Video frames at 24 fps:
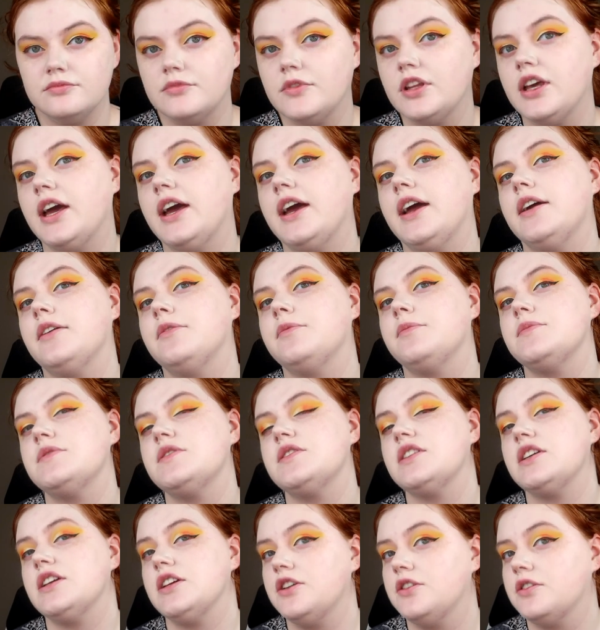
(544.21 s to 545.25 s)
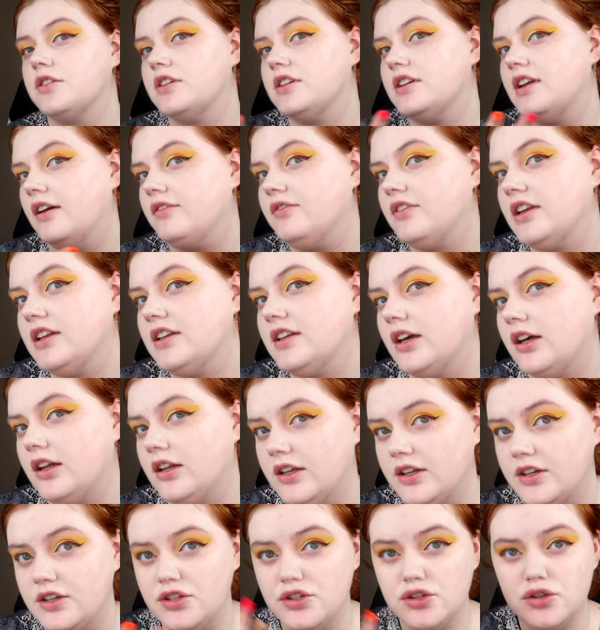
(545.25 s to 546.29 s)
Okay, see you can definitely
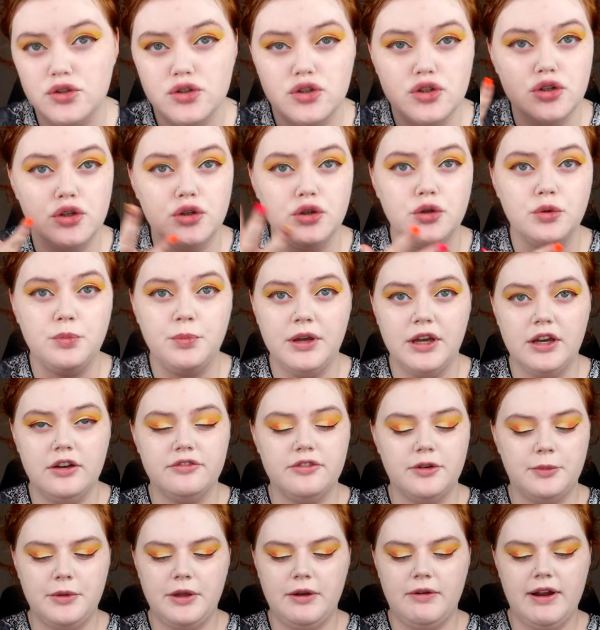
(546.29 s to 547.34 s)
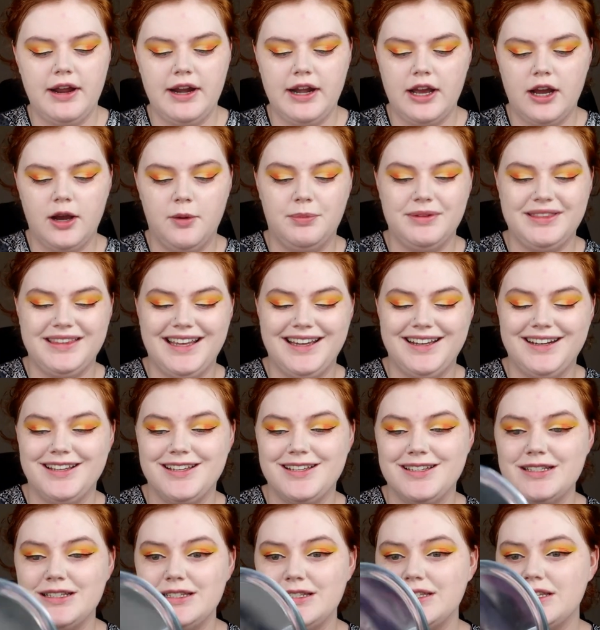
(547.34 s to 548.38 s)
tell it is too pale for me right now, but
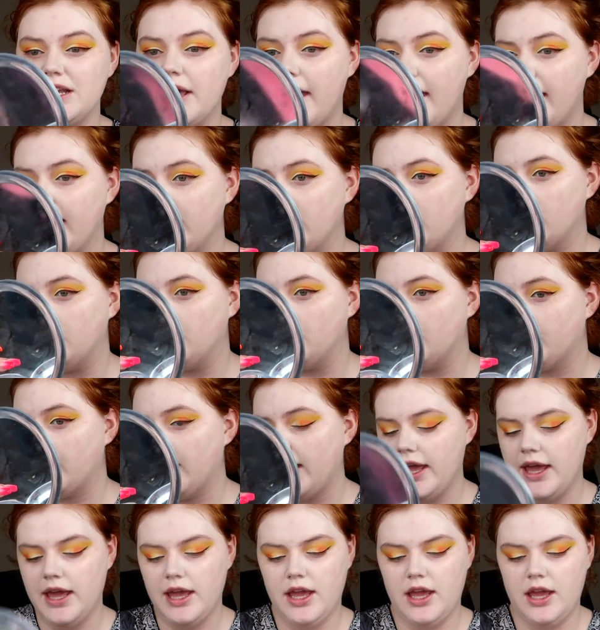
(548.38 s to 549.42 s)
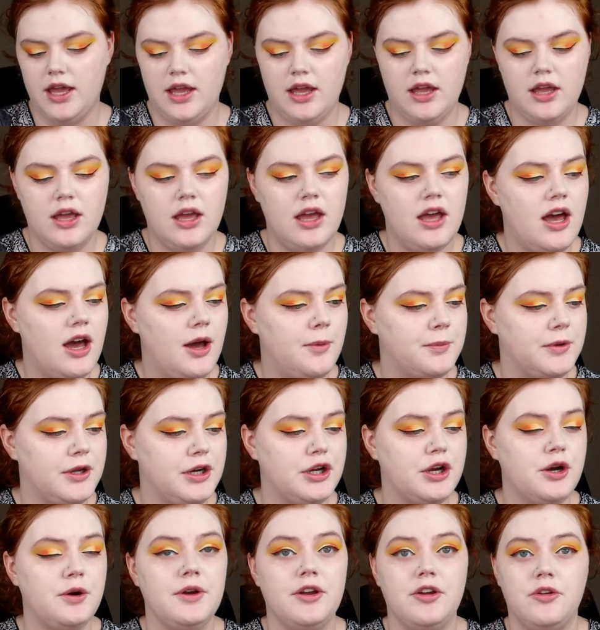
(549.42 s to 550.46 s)
that is a-okay. I'm
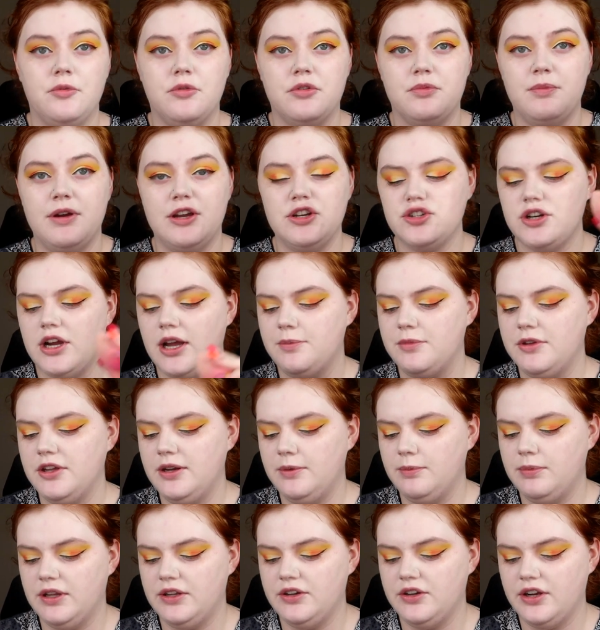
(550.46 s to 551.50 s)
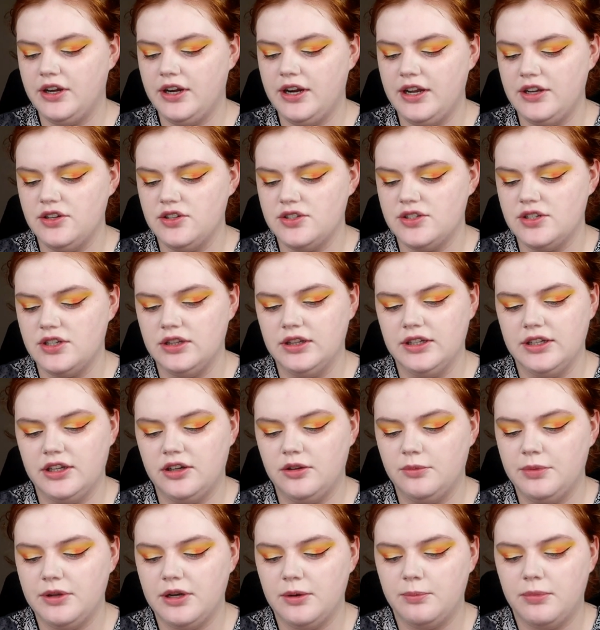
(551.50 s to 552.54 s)
gonna go in with my dry beauty blender and just a
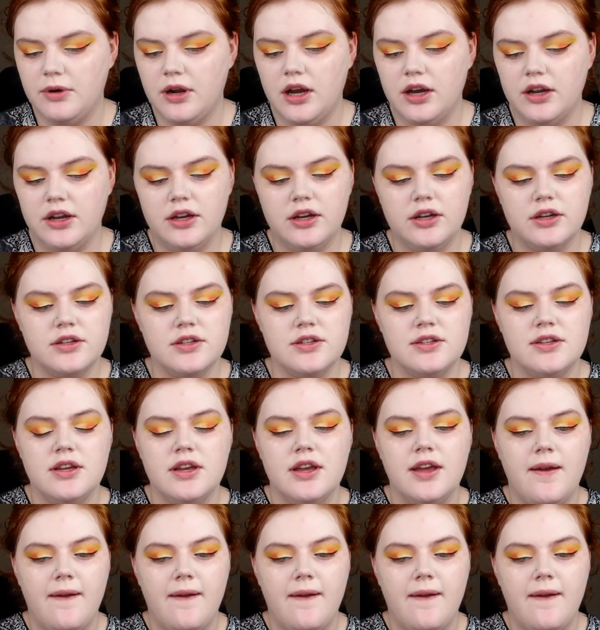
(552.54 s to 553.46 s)
little bit of product